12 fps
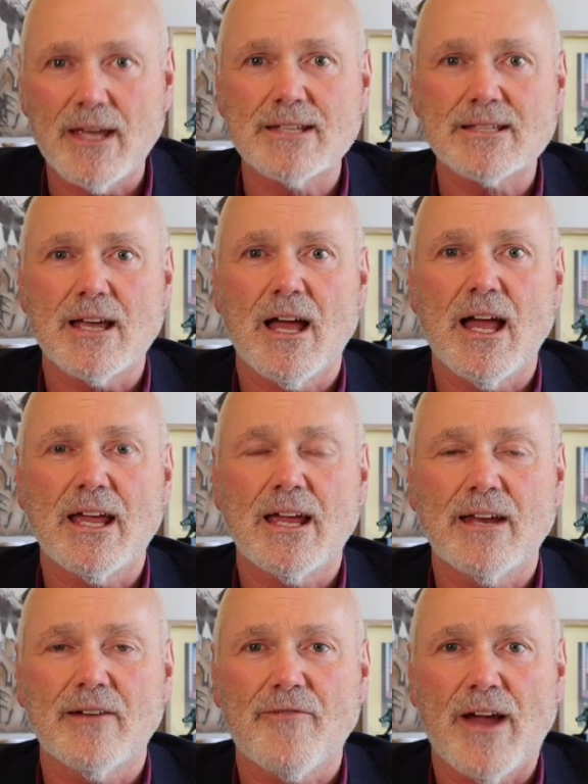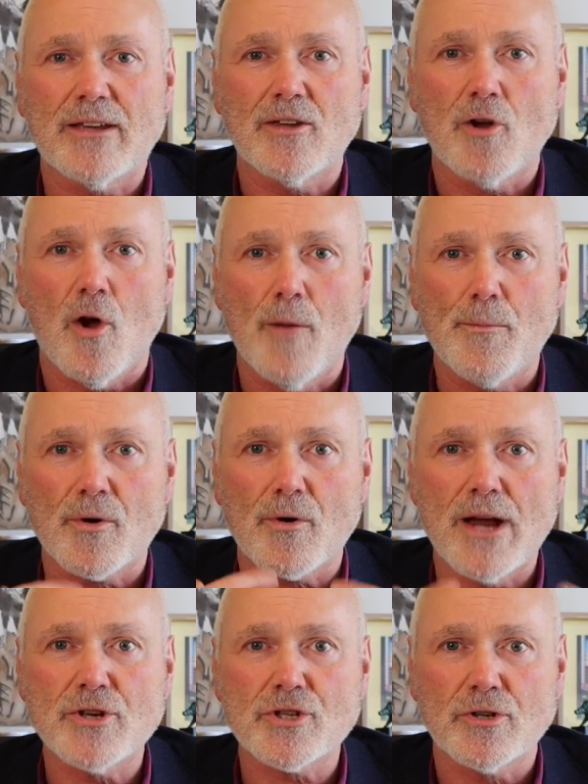is in fact, an
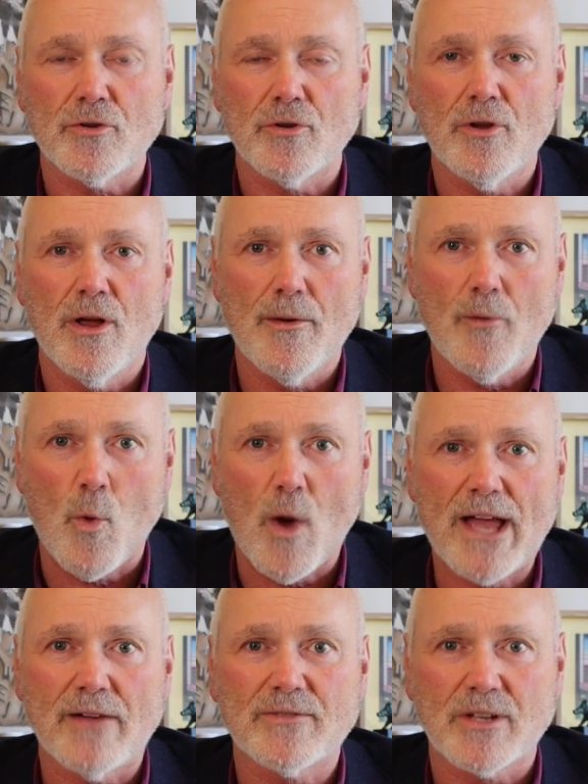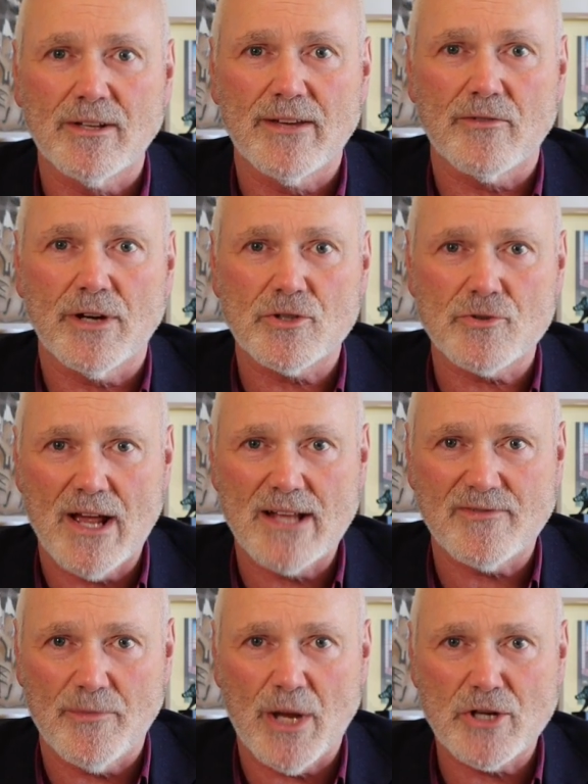operational way of delivering
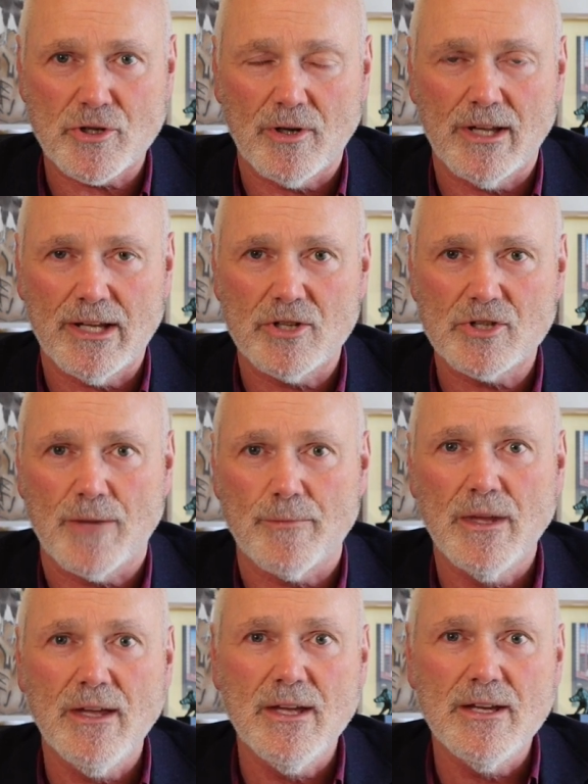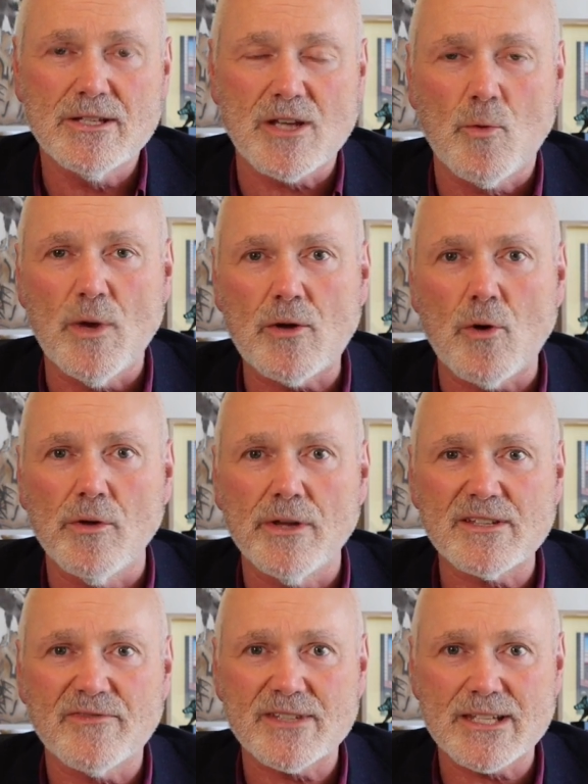transformational leadership. So we call
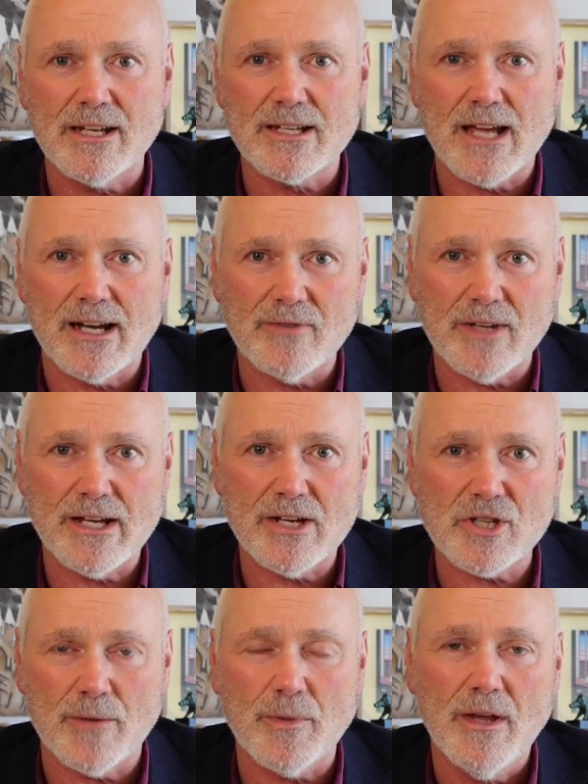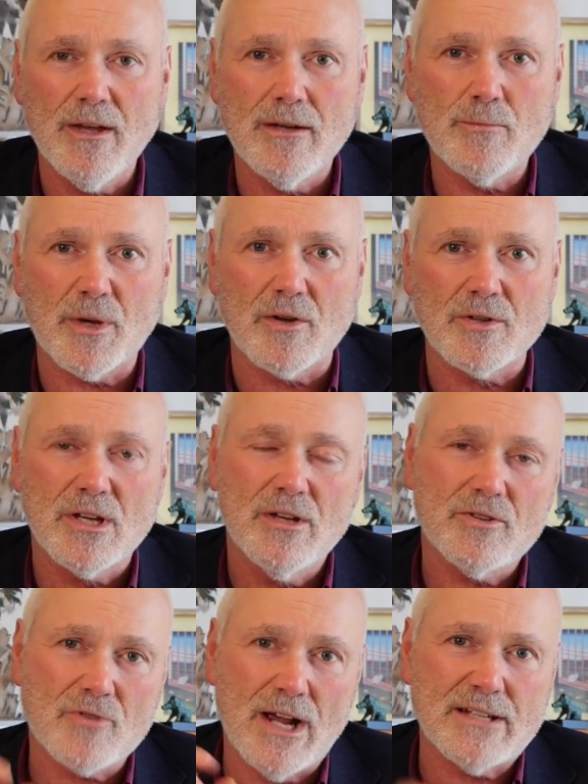this facilitative leadership because
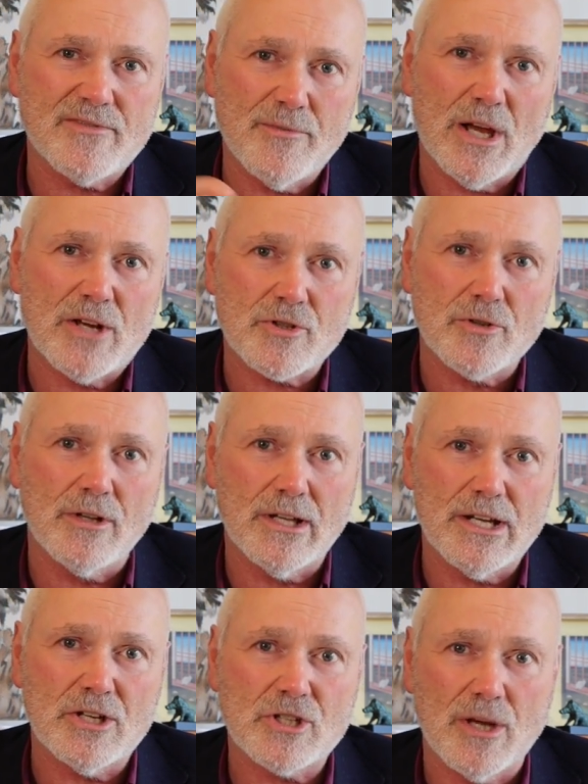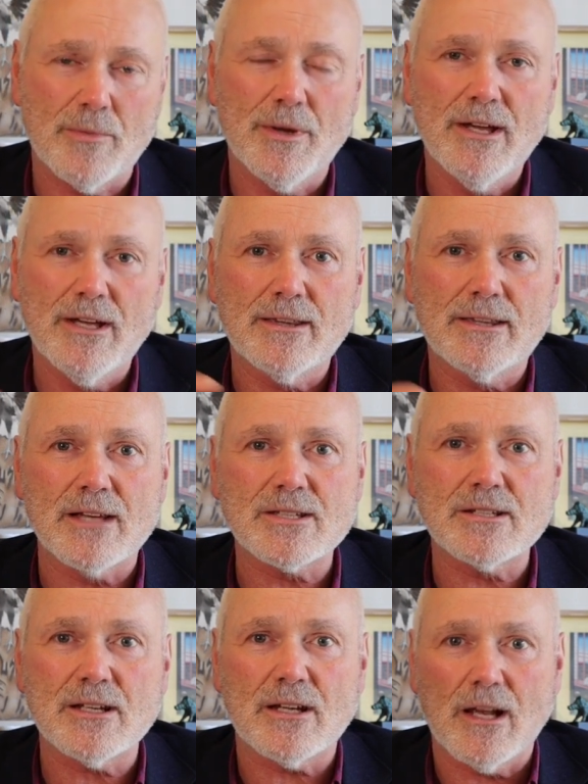transformational leadership
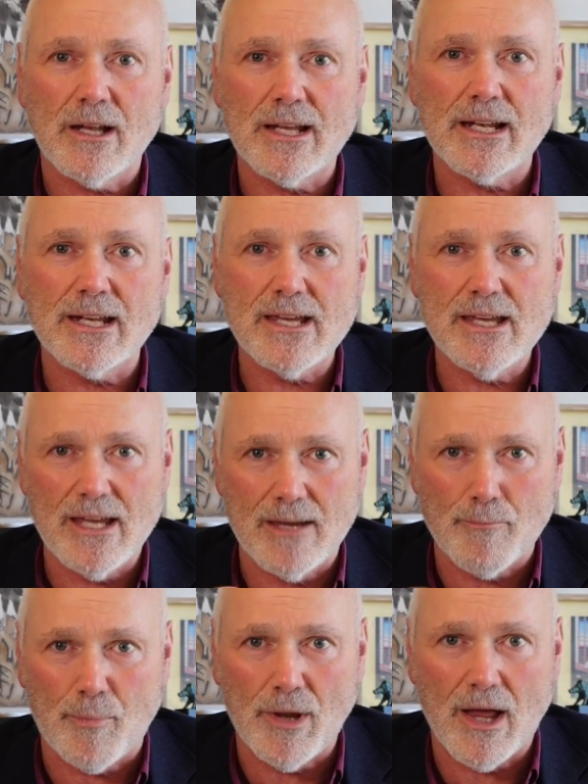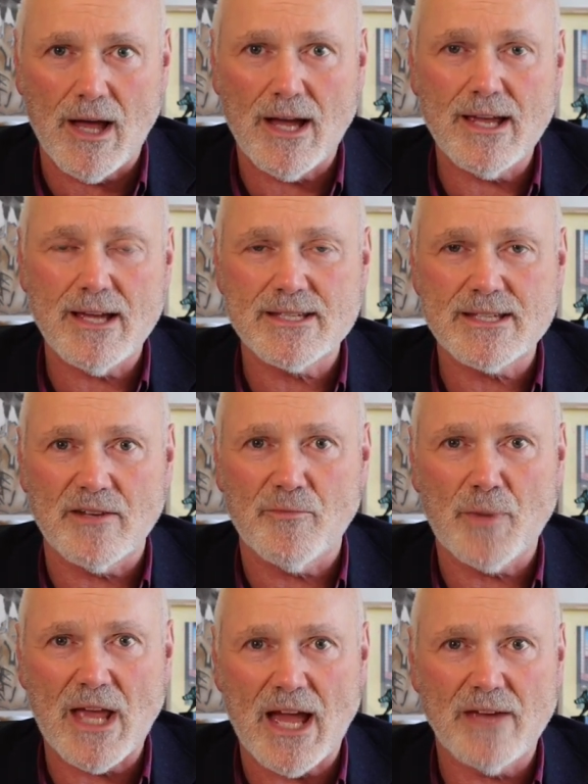doesn't clearly imply a set of
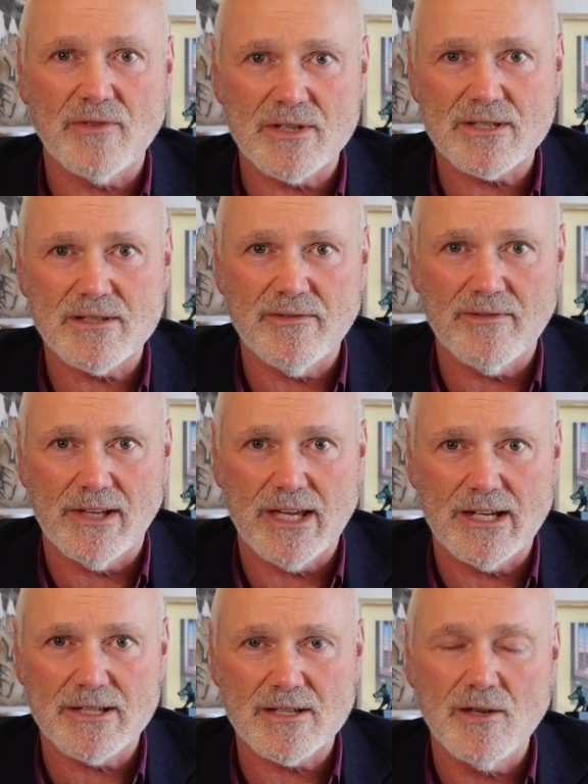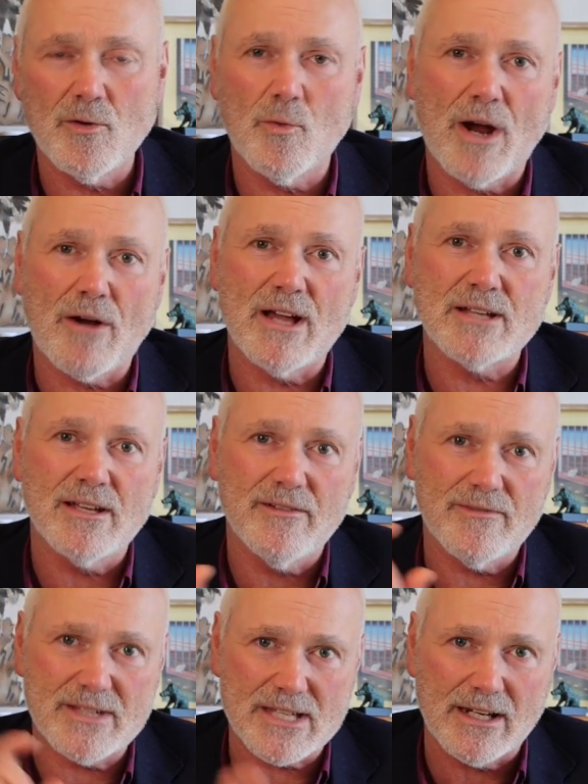behaviours for leaders, whereas
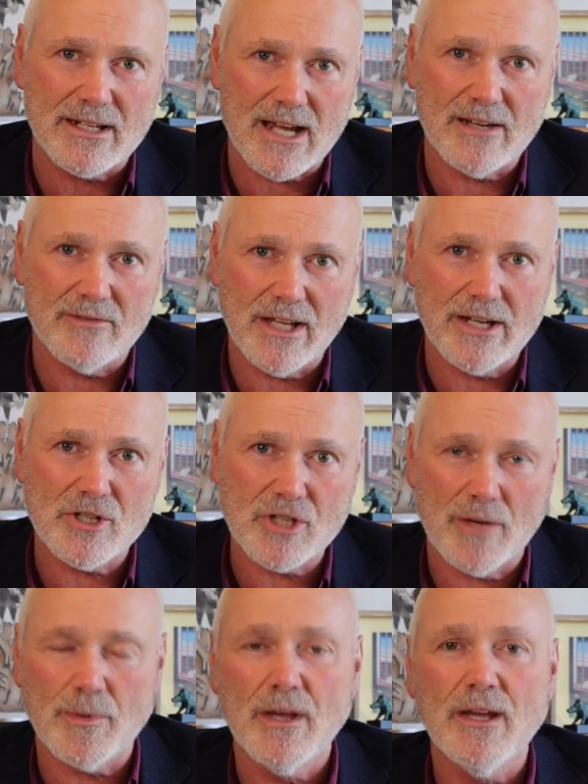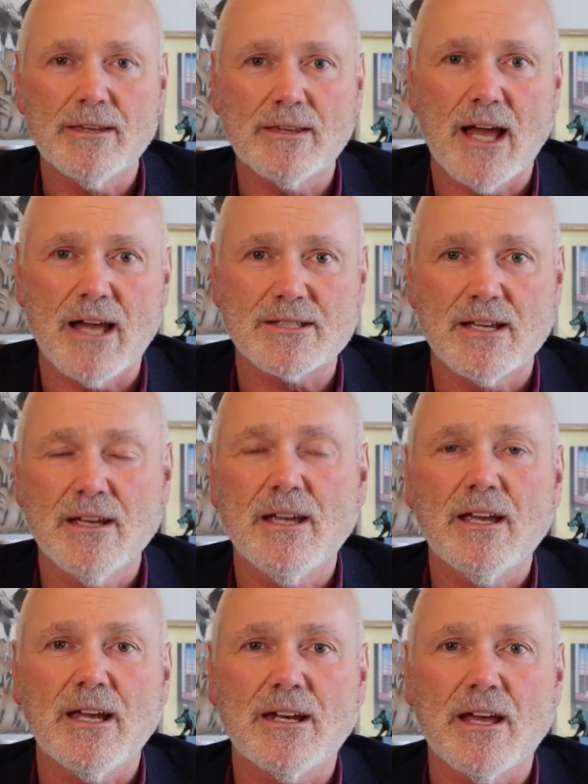facilitative leadership does.
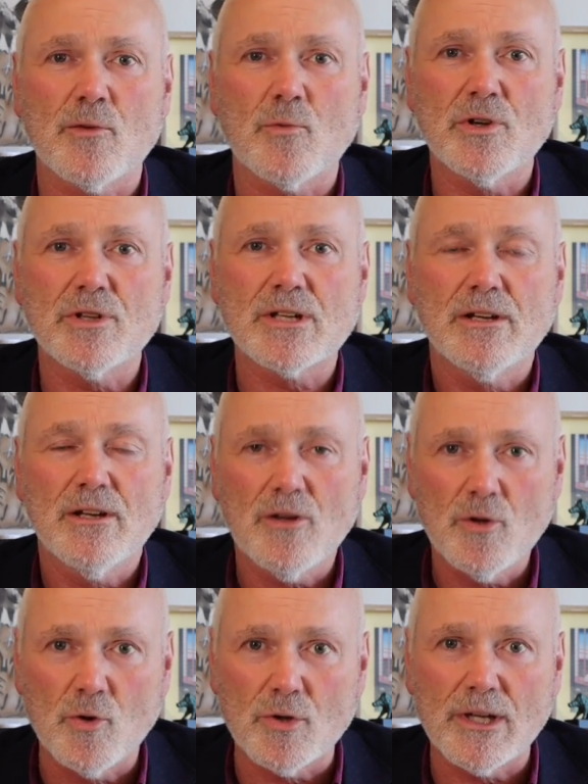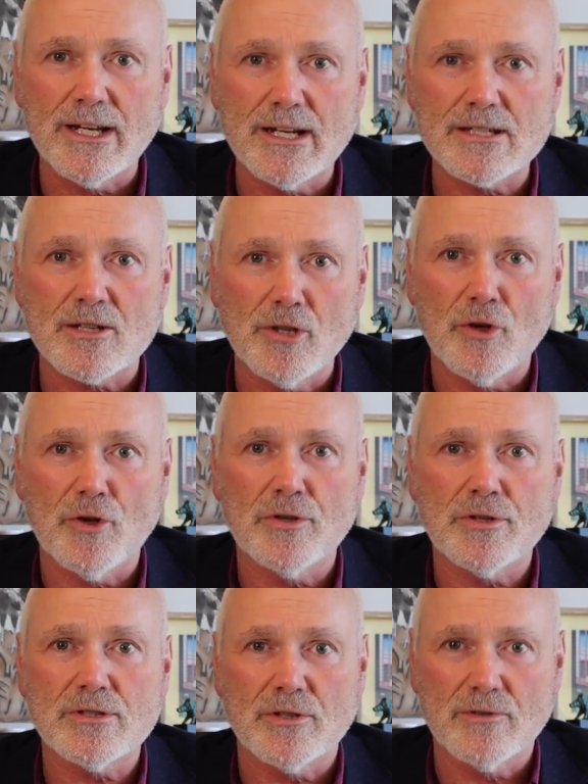In other words, good leaders
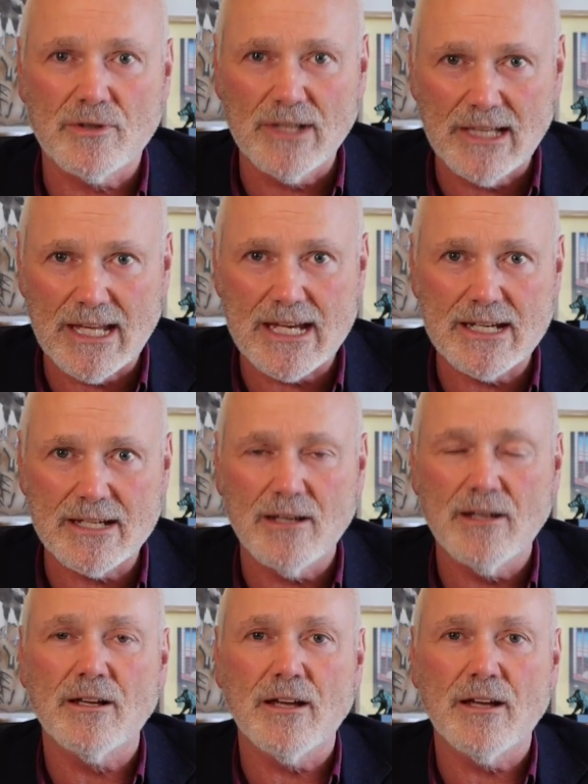learn to lead